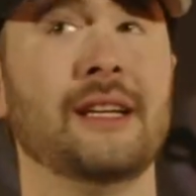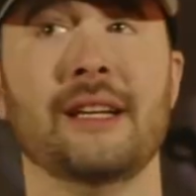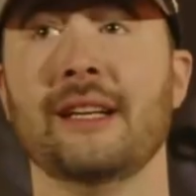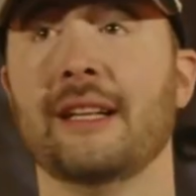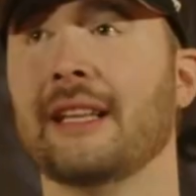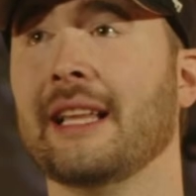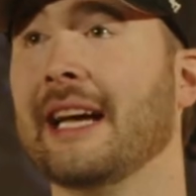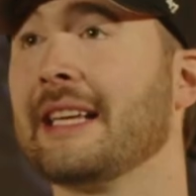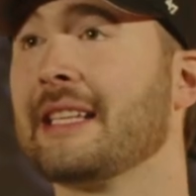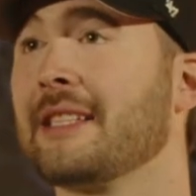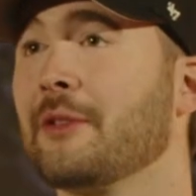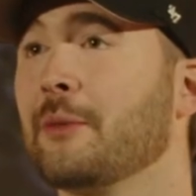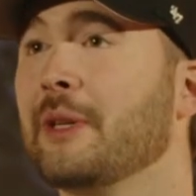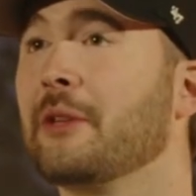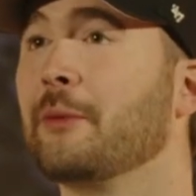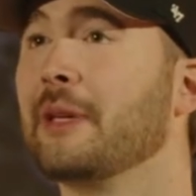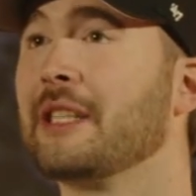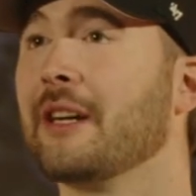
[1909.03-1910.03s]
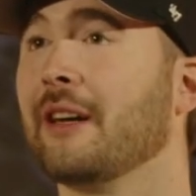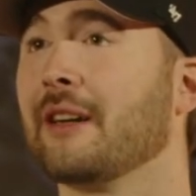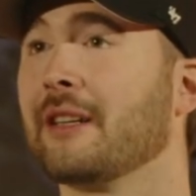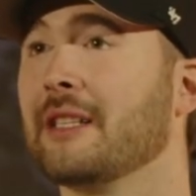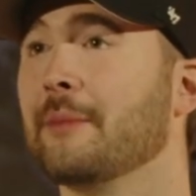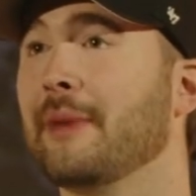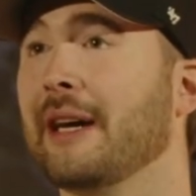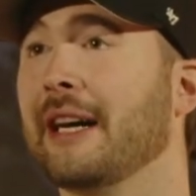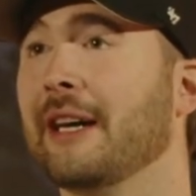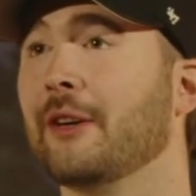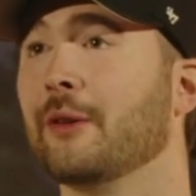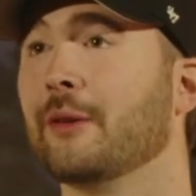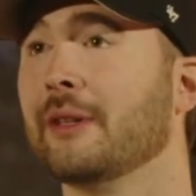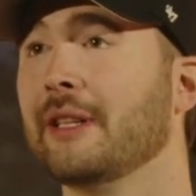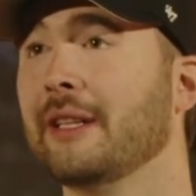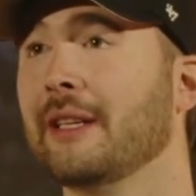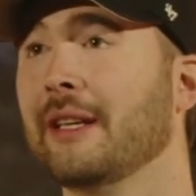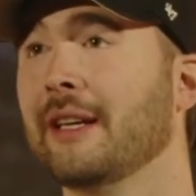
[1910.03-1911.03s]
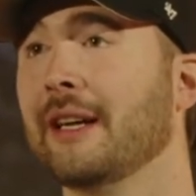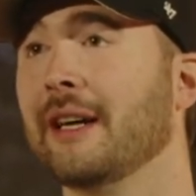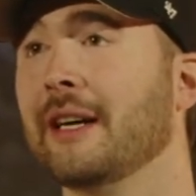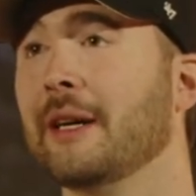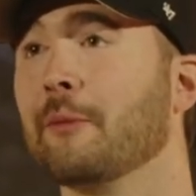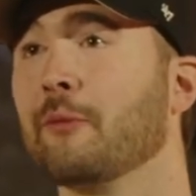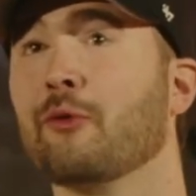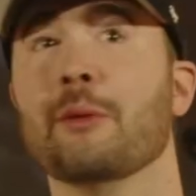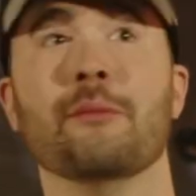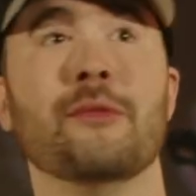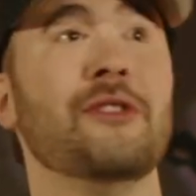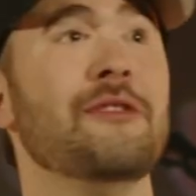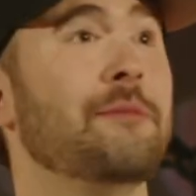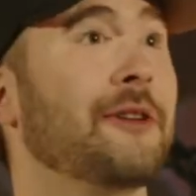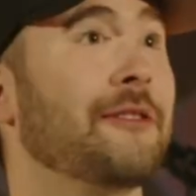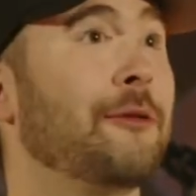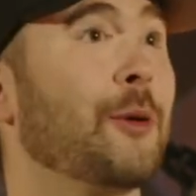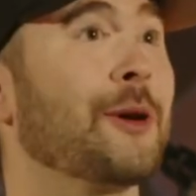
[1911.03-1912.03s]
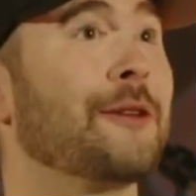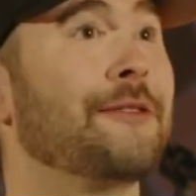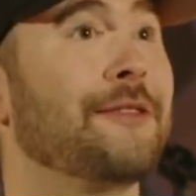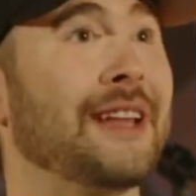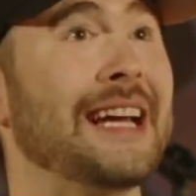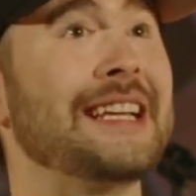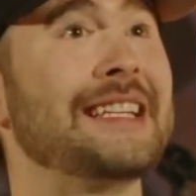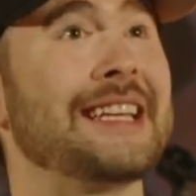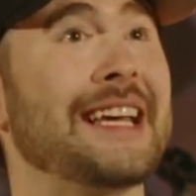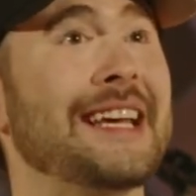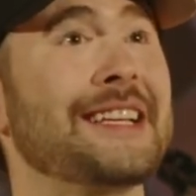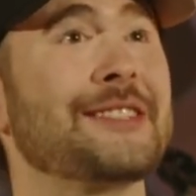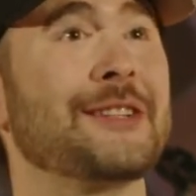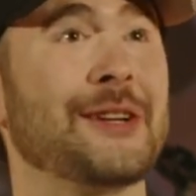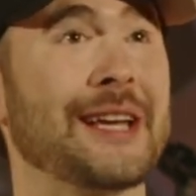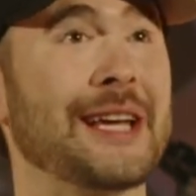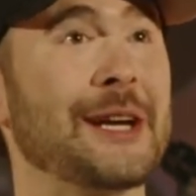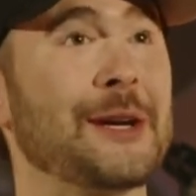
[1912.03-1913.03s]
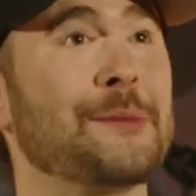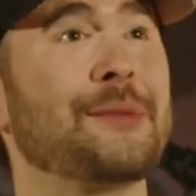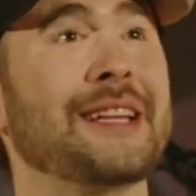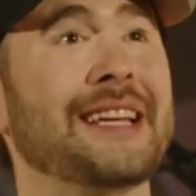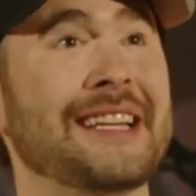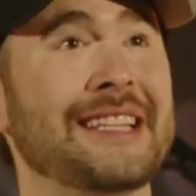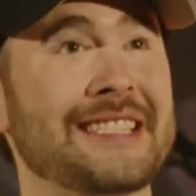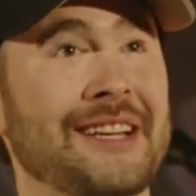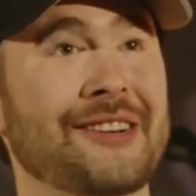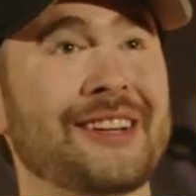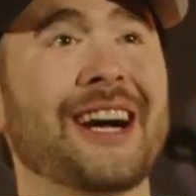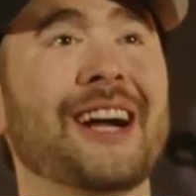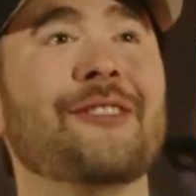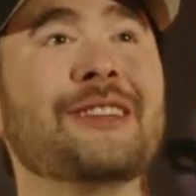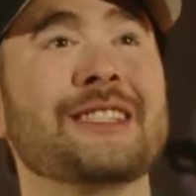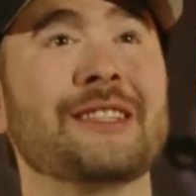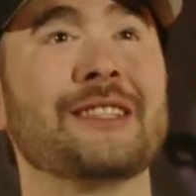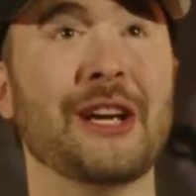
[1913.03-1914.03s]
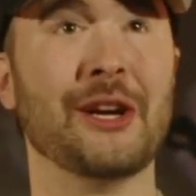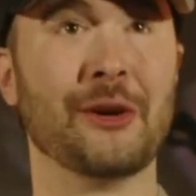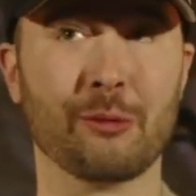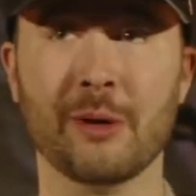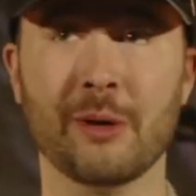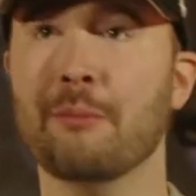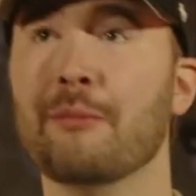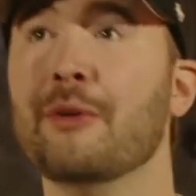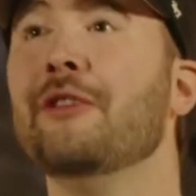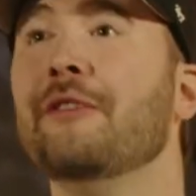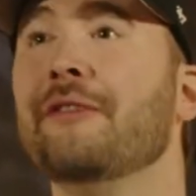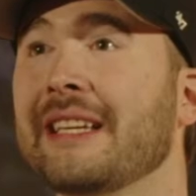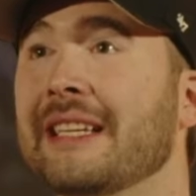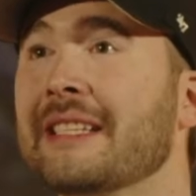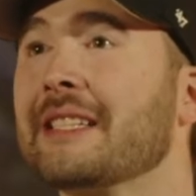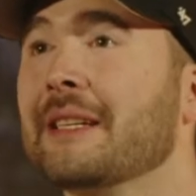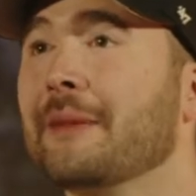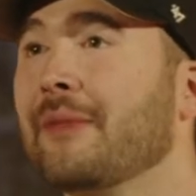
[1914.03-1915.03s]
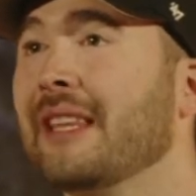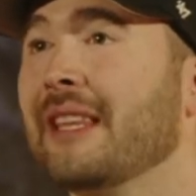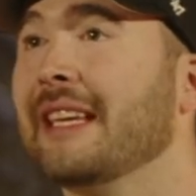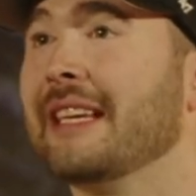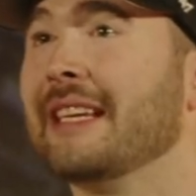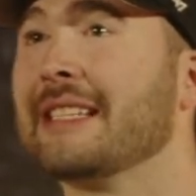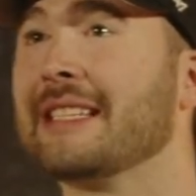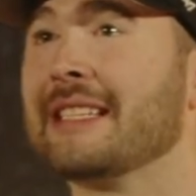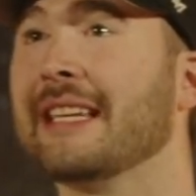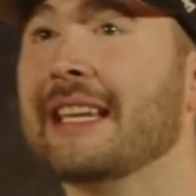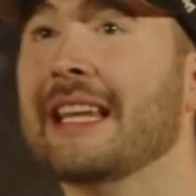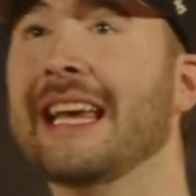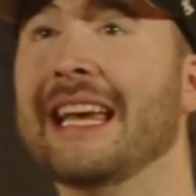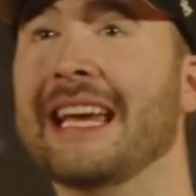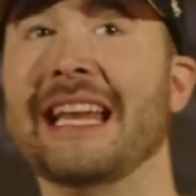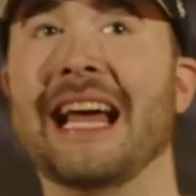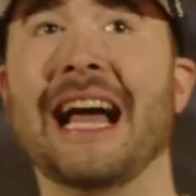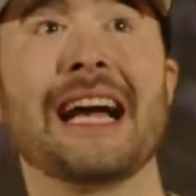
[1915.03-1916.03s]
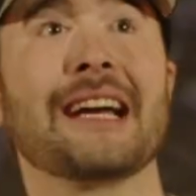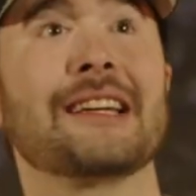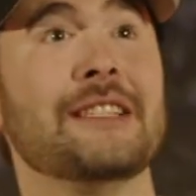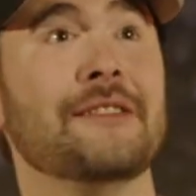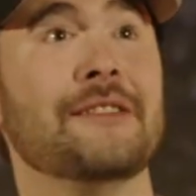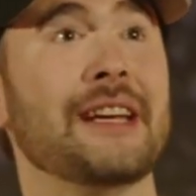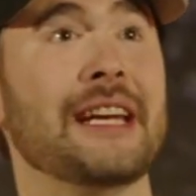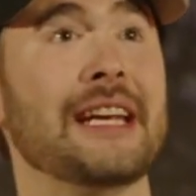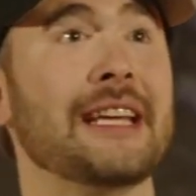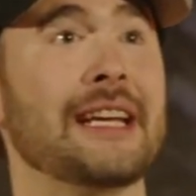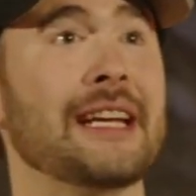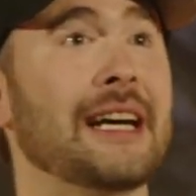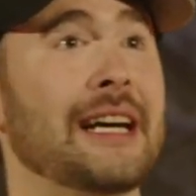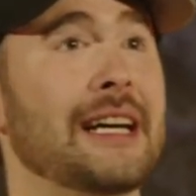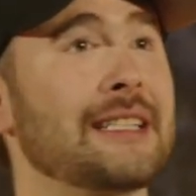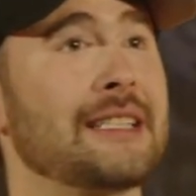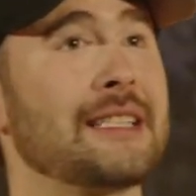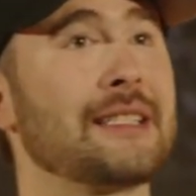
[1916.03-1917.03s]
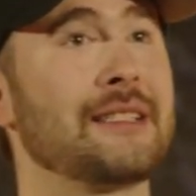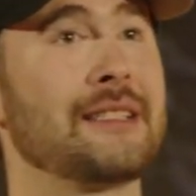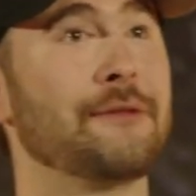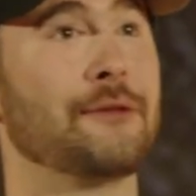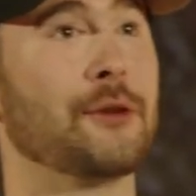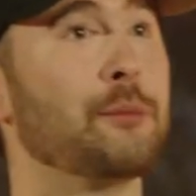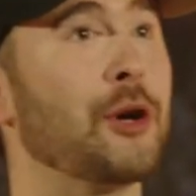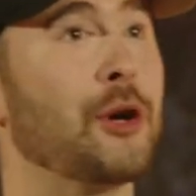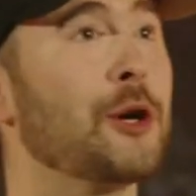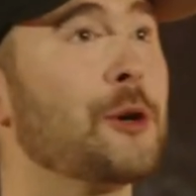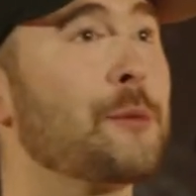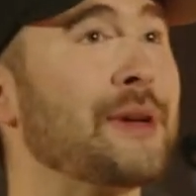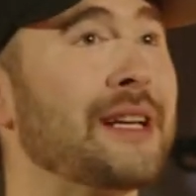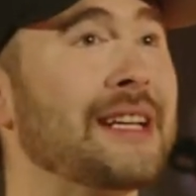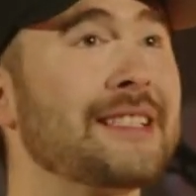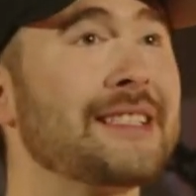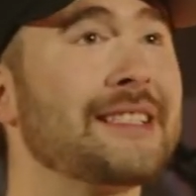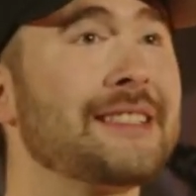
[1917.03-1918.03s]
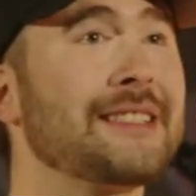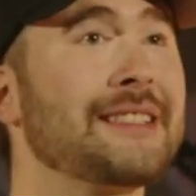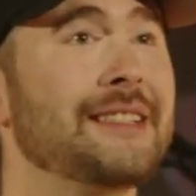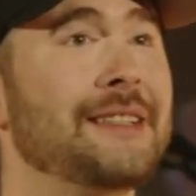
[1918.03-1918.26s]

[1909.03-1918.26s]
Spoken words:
Last week, we talked about remove before flight tags on airplanes, how God was removing some things and activating us for purpose.